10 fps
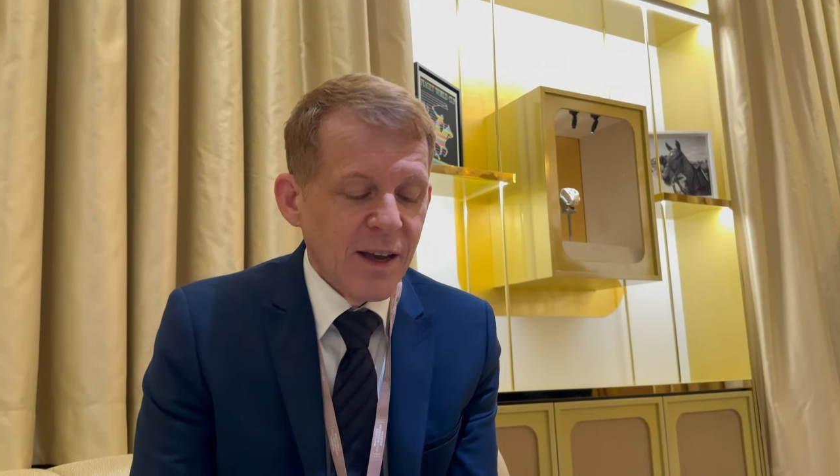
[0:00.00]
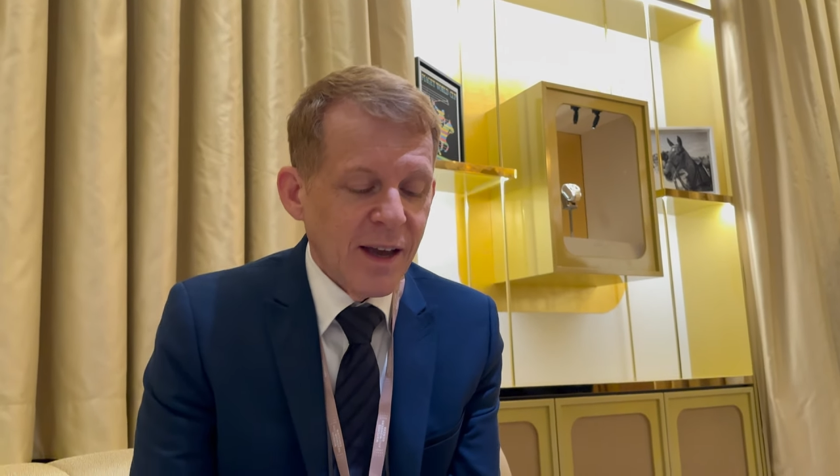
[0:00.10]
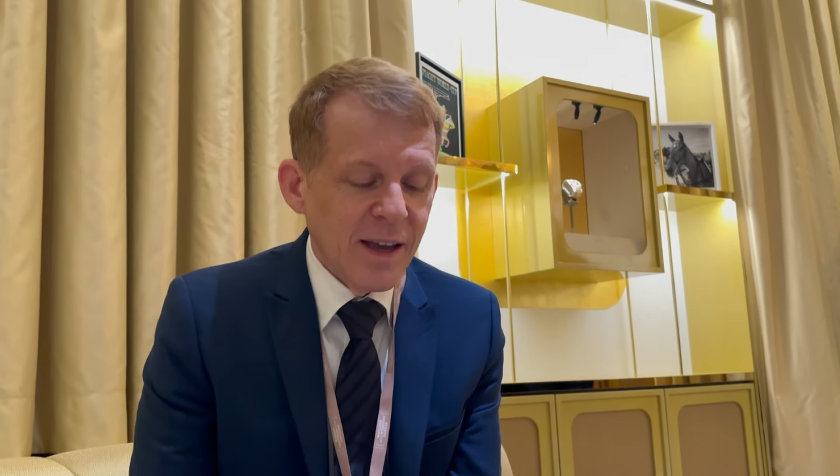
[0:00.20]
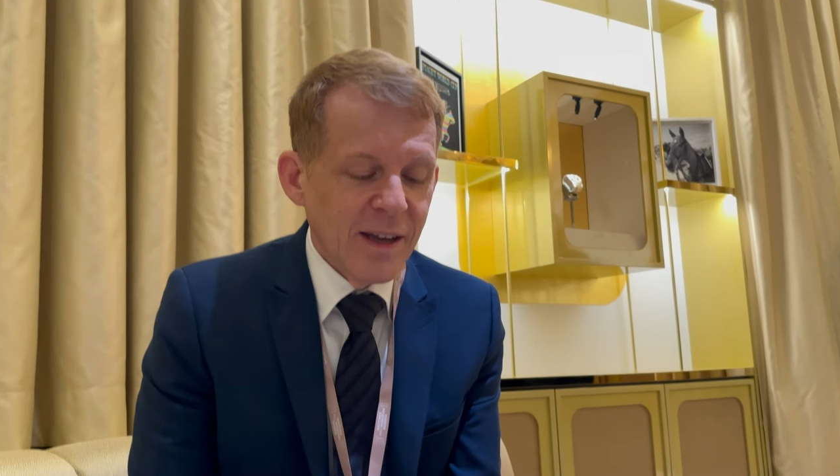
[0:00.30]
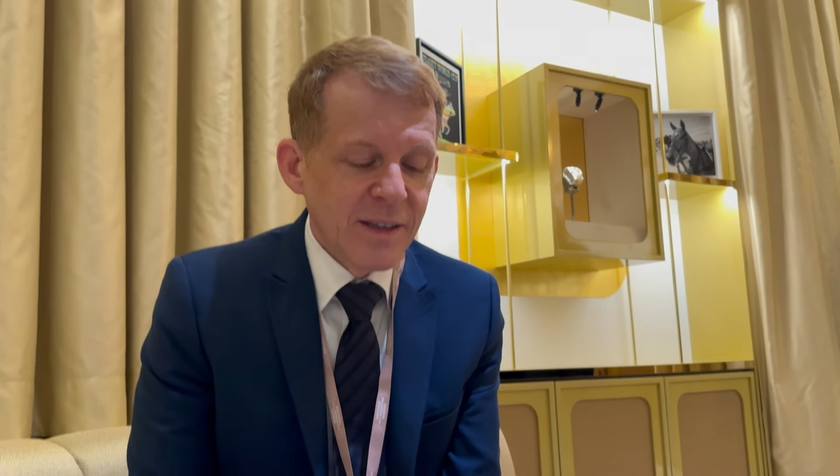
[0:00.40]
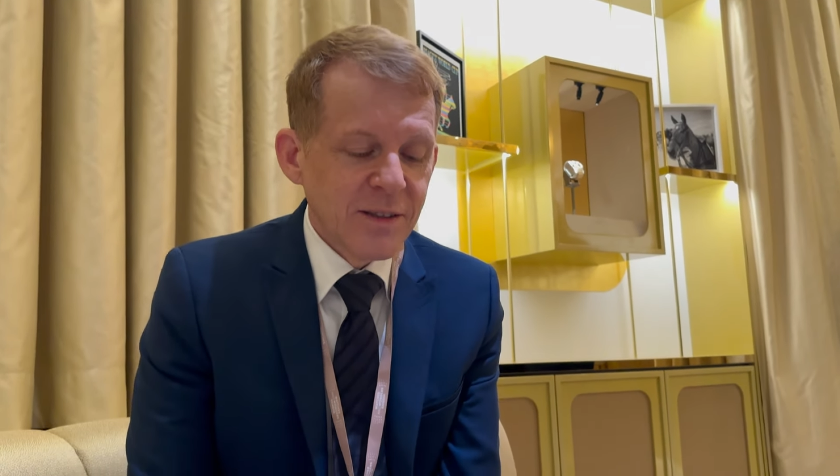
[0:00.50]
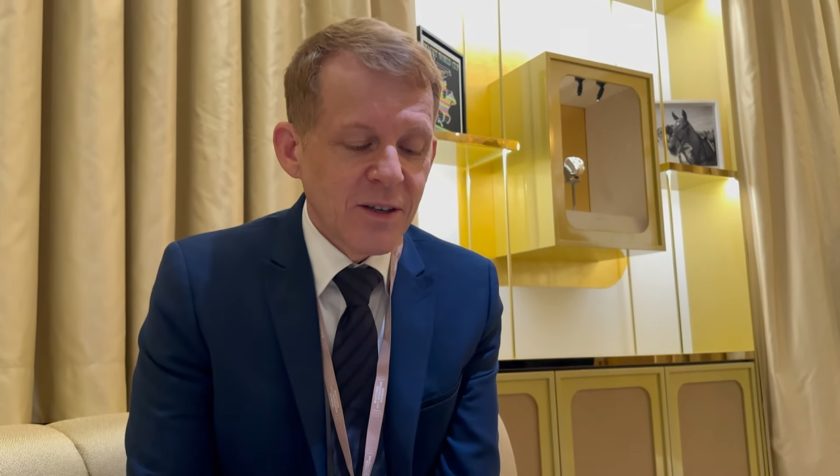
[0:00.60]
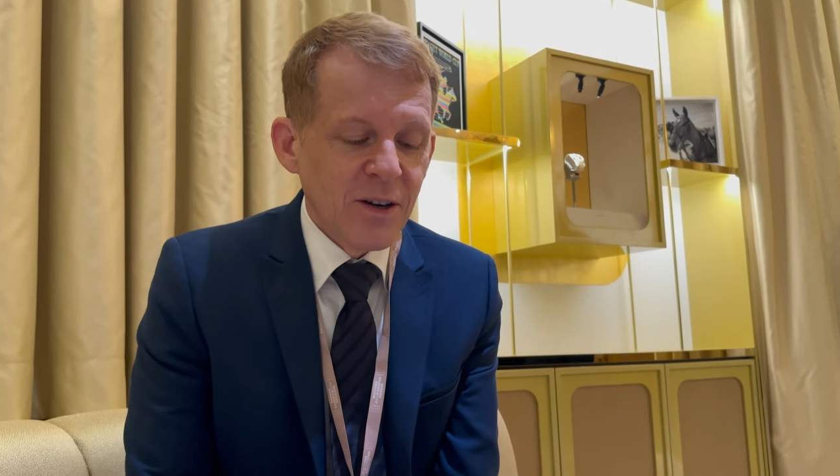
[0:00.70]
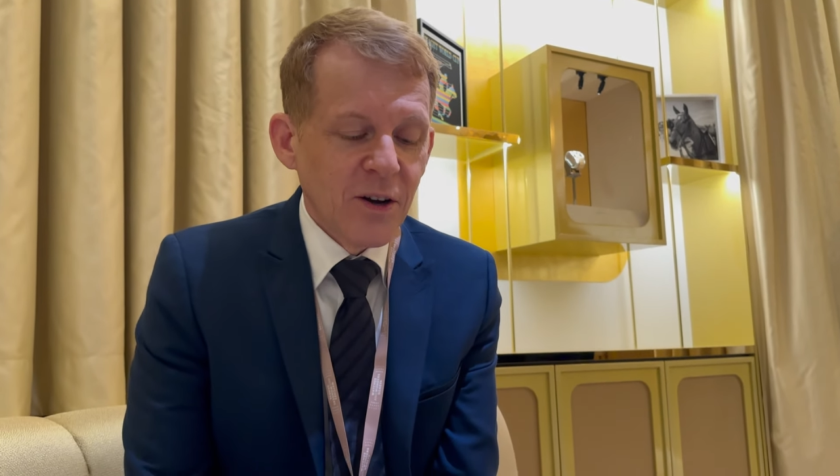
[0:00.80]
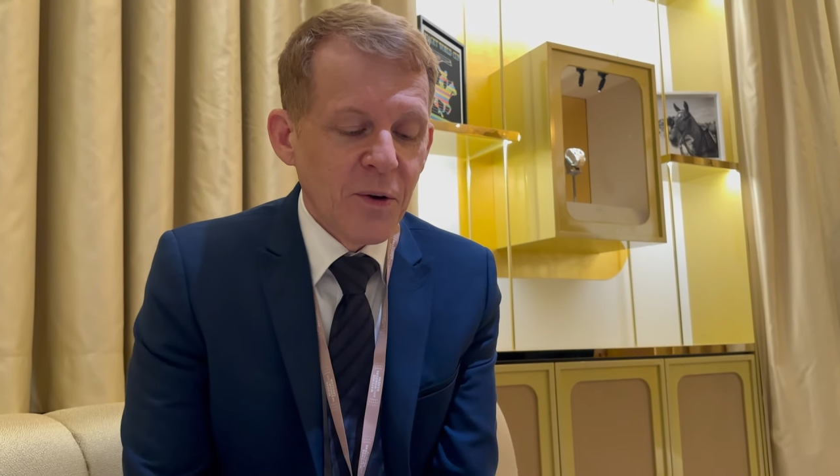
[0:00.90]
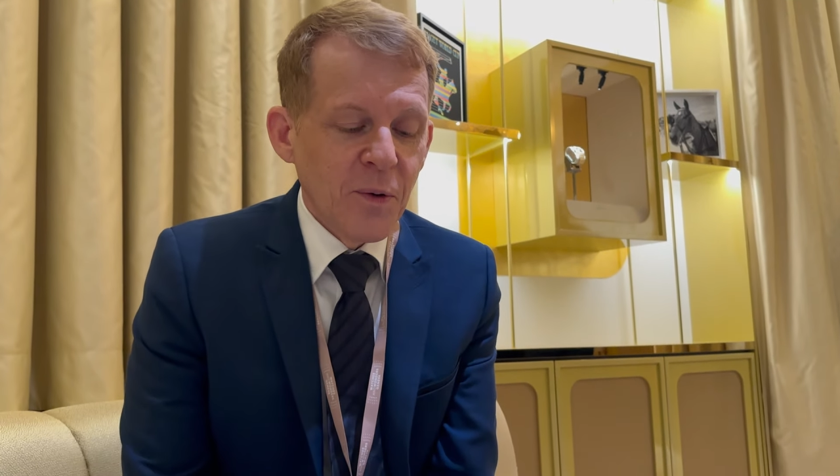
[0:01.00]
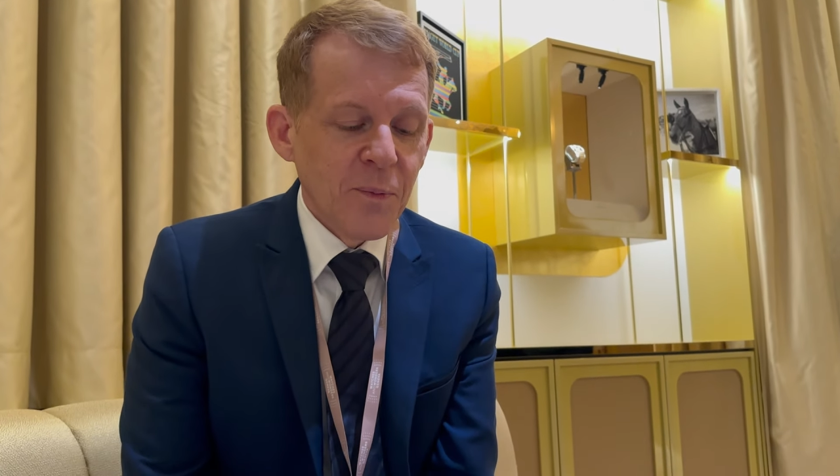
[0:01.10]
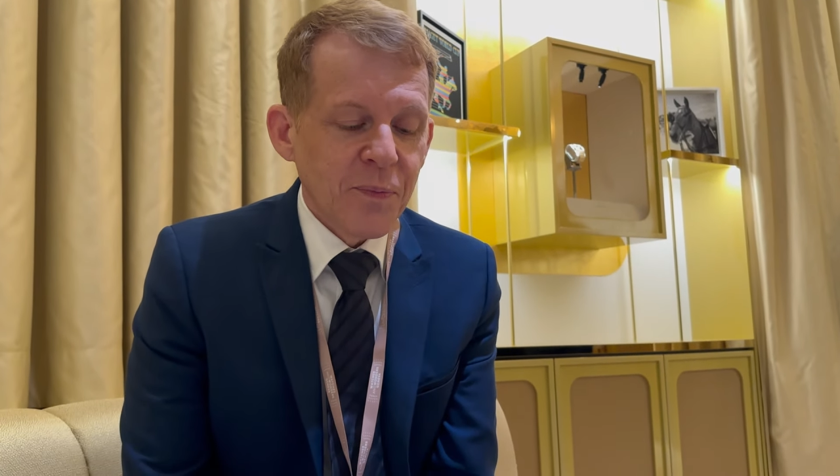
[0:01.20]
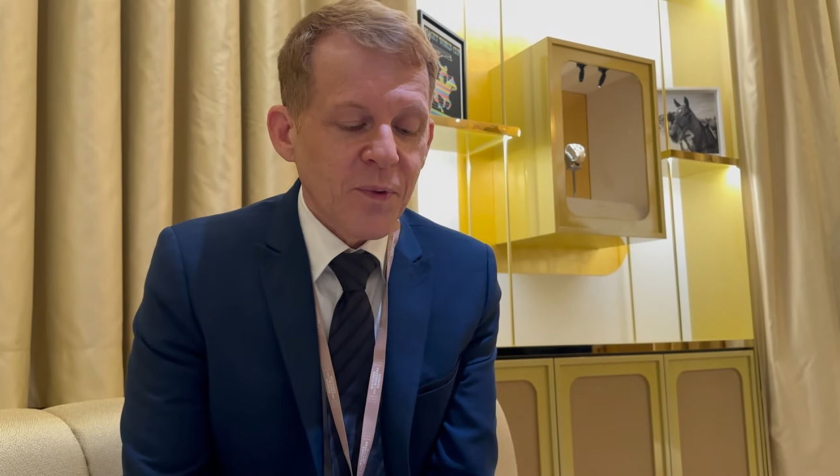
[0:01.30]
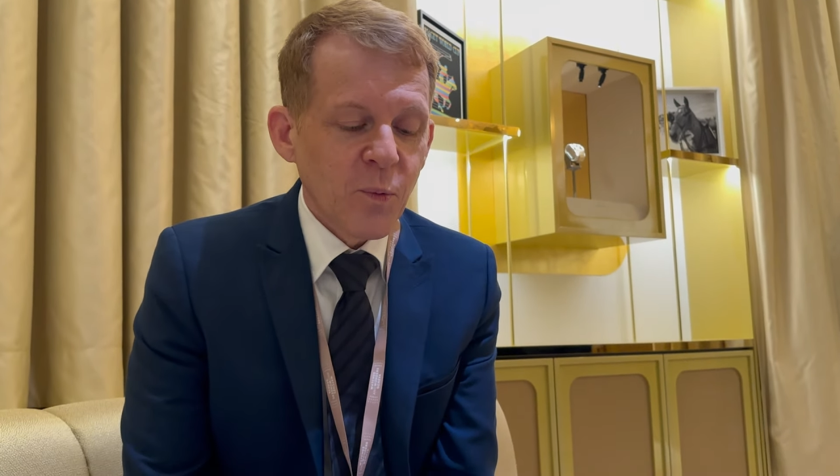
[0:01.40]
And
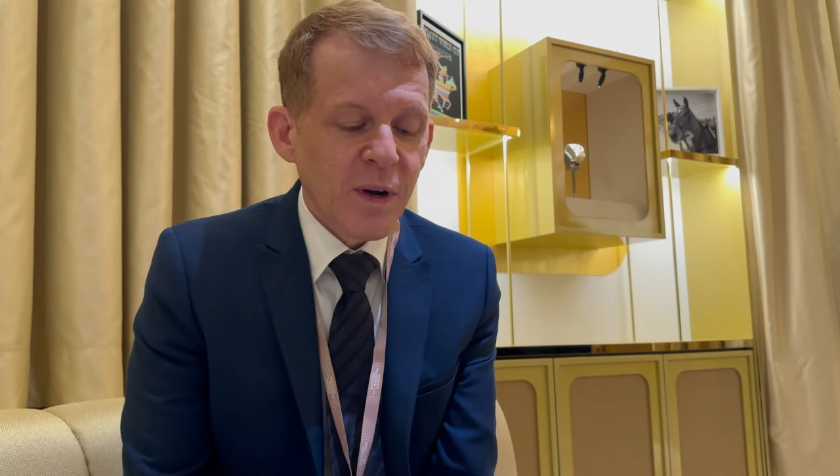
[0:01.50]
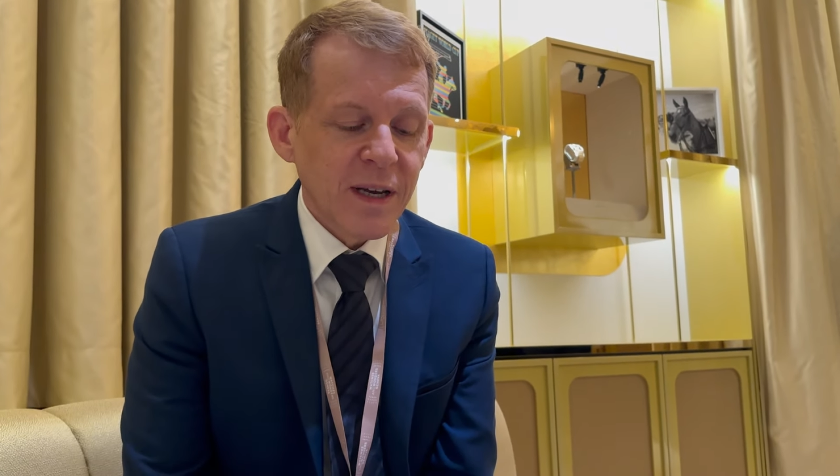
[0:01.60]
um,